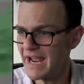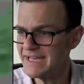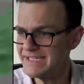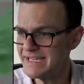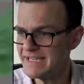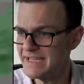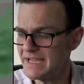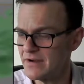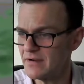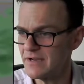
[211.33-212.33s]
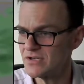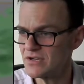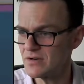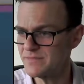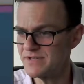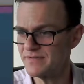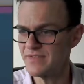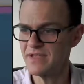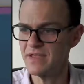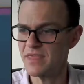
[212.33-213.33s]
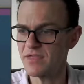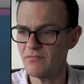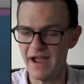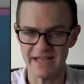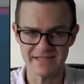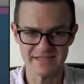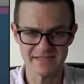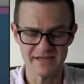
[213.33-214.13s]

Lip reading: idea here in terms of the threats.